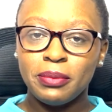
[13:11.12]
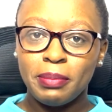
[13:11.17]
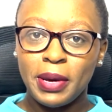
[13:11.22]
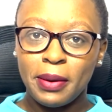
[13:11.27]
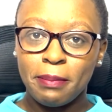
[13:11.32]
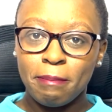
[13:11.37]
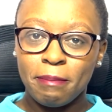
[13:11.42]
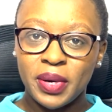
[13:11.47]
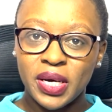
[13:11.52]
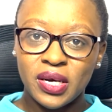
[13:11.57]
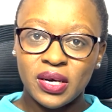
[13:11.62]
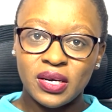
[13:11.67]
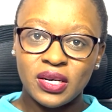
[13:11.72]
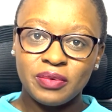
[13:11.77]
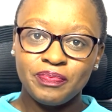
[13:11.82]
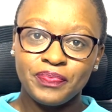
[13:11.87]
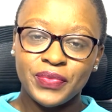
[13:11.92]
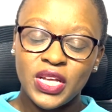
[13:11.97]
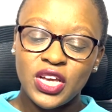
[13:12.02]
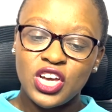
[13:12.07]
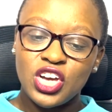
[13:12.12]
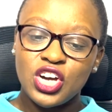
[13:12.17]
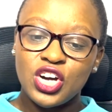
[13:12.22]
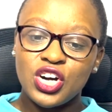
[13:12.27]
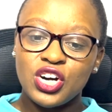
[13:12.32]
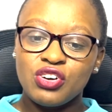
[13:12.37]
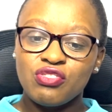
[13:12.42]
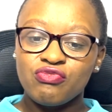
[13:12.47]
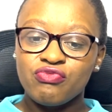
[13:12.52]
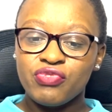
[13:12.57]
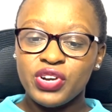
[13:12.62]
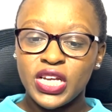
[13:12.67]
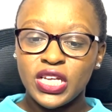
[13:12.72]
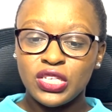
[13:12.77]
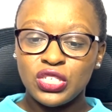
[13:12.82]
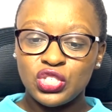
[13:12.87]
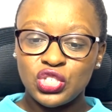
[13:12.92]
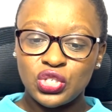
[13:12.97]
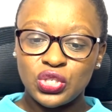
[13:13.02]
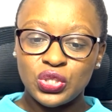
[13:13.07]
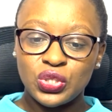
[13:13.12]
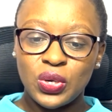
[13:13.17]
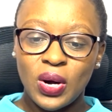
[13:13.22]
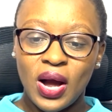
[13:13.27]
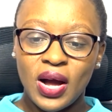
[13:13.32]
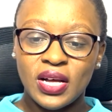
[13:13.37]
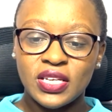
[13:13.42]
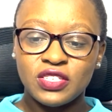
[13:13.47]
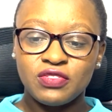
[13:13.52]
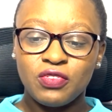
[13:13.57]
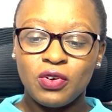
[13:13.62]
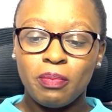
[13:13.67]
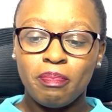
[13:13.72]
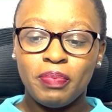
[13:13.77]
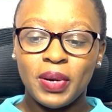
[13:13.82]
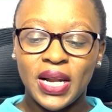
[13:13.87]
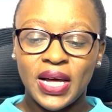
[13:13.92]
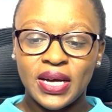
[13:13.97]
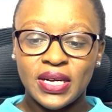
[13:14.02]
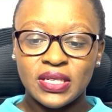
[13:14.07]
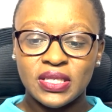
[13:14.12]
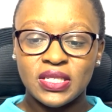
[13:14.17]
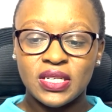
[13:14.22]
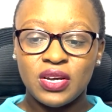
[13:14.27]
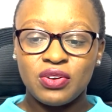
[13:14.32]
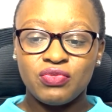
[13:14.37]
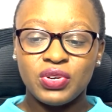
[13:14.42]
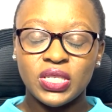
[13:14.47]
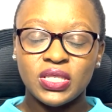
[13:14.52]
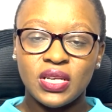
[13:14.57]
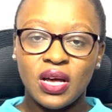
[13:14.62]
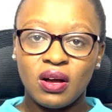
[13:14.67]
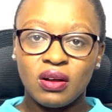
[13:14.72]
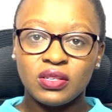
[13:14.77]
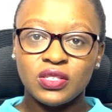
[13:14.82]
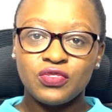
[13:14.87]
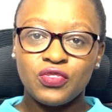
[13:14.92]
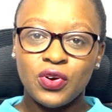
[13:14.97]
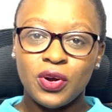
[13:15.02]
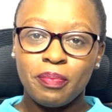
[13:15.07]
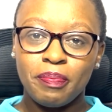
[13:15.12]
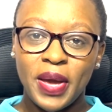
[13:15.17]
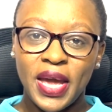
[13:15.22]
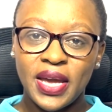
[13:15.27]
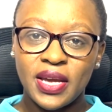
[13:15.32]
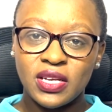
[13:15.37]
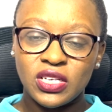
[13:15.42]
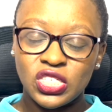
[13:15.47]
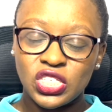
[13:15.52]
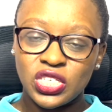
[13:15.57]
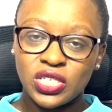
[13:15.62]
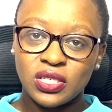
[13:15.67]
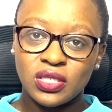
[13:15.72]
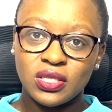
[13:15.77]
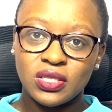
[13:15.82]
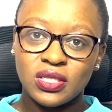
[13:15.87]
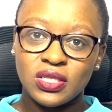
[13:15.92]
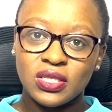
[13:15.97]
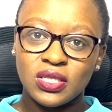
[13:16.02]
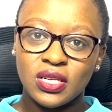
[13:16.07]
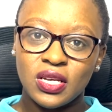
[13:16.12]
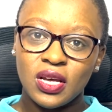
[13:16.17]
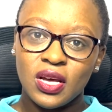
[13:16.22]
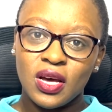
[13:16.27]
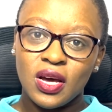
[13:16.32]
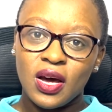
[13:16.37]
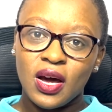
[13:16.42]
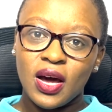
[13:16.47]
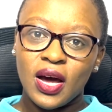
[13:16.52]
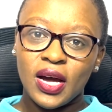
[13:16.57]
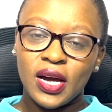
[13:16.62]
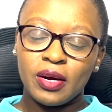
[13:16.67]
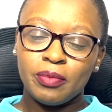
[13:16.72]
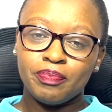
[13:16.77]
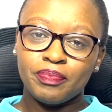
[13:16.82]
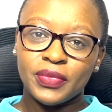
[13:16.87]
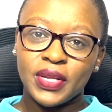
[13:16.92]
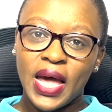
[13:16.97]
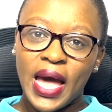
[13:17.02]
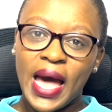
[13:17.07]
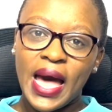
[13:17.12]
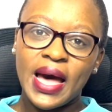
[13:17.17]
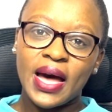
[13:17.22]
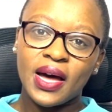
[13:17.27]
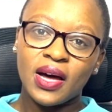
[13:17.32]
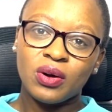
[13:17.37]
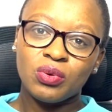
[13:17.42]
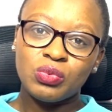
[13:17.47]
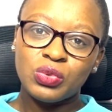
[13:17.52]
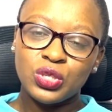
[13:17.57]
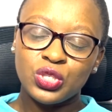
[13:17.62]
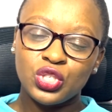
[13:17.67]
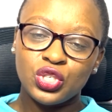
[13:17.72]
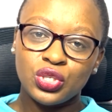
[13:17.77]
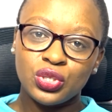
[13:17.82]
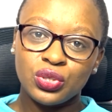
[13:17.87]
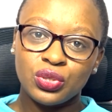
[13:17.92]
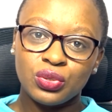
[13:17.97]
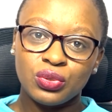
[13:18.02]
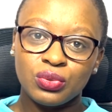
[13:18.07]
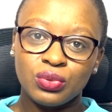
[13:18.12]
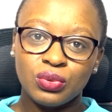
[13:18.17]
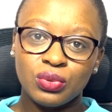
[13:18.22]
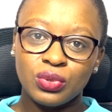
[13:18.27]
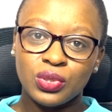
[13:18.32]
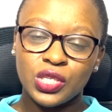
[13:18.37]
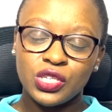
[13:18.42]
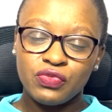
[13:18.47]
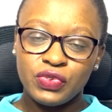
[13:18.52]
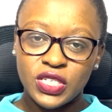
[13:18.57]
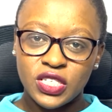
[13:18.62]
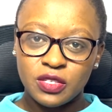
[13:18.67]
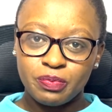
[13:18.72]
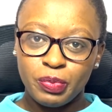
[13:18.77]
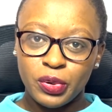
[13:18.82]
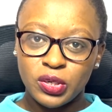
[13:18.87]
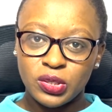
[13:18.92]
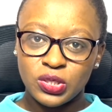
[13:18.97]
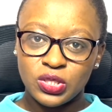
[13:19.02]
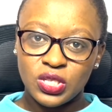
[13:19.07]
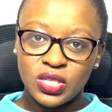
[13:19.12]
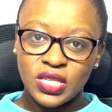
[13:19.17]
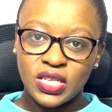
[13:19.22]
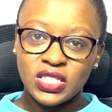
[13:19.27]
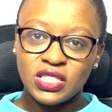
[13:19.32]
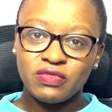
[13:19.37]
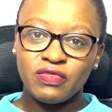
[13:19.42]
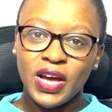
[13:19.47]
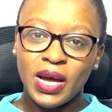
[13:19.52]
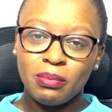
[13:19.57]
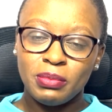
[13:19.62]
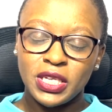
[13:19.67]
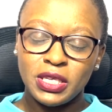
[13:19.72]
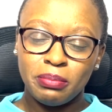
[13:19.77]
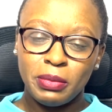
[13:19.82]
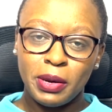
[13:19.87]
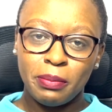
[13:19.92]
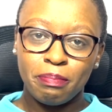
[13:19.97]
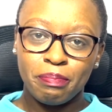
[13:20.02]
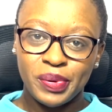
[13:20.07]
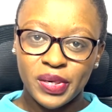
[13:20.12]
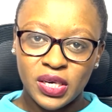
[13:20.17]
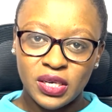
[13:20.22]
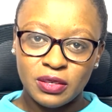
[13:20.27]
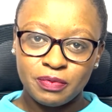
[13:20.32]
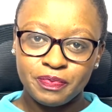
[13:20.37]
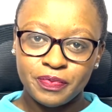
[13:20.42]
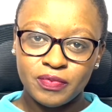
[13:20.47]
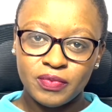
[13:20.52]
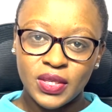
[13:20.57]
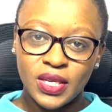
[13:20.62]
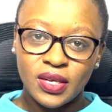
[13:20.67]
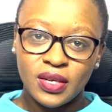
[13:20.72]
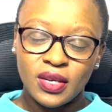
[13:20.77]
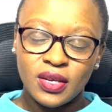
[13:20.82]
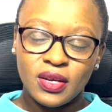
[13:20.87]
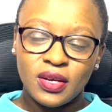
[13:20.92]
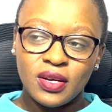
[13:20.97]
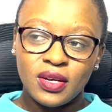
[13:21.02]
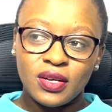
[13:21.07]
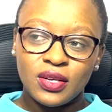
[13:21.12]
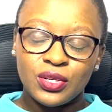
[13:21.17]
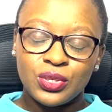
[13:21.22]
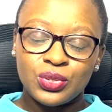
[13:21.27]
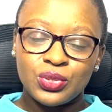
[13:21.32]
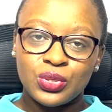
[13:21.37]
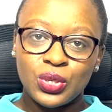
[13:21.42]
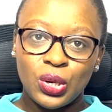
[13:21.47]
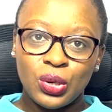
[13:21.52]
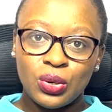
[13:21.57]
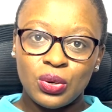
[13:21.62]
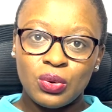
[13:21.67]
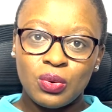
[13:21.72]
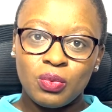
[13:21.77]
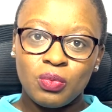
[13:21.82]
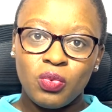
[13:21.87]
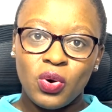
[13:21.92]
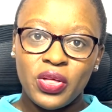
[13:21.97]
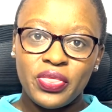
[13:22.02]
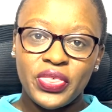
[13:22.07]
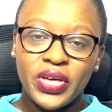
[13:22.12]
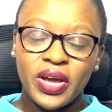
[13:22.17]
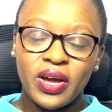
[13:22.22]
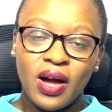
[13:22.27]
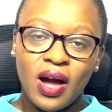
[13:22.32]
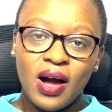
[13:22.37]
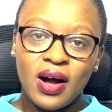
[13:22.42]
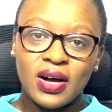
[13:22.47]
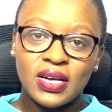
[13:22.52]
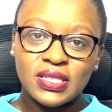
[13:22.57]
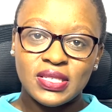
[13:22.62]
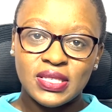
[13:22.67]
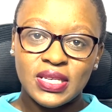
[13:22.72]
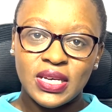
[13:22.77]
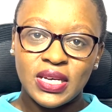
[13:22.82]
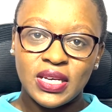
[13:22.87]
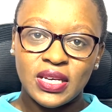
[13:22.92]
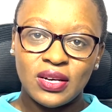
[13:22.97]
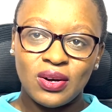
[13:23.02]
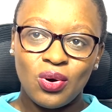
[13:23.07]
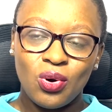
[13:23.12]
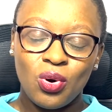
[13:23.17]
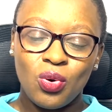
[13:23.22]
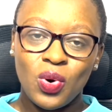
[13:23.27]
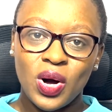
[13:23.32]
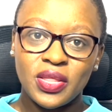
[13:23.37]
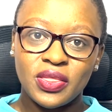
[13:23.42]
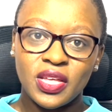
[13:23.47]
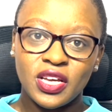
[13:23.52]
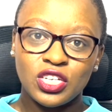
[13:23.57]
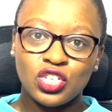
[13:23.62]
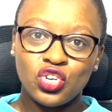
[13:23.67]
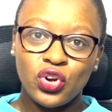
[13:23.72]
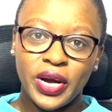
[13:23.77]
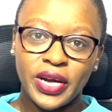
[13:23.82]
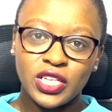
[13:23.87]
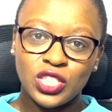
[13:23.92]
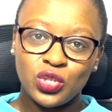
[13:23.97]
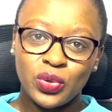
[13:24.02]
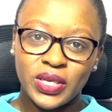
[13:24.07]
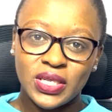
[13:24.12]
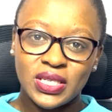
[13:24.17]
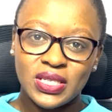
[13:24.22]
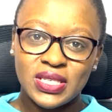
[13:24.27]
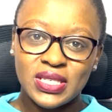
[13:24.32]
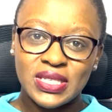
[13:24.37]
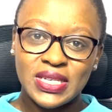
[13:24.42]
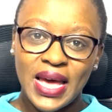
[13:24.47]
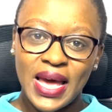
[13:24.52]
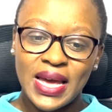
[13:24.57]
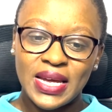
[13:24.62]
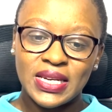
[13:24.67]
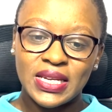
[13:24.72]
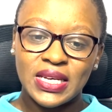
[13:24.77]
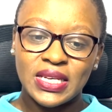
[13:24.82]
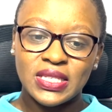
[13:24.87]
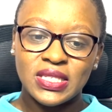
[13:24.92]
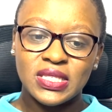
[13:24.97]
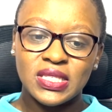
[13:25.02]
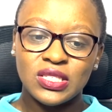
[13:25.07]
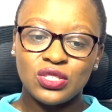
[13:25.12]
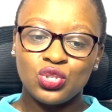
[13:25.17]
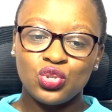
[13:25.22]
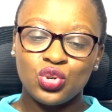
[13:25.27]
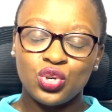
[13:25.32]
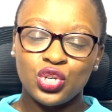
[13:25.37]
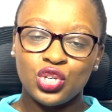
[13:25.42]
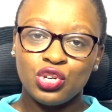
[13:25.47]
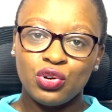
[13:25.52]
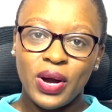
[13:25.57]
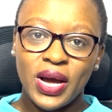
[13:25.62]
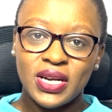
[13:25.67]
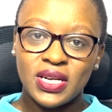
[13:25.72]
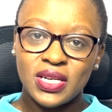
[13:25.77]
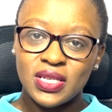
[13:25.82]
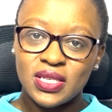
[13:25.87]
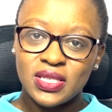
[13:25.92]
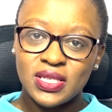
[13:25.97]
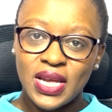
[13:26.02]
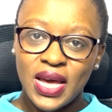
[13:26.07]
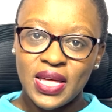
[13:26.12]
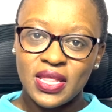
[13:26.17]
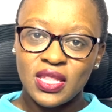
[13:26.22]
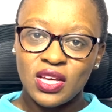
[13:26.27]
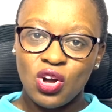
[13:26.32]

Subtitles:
member rings you to ask for blood results for a patient. How would you respond to this family member? So what they're asking, or what they're trying to understand, is, do you understand the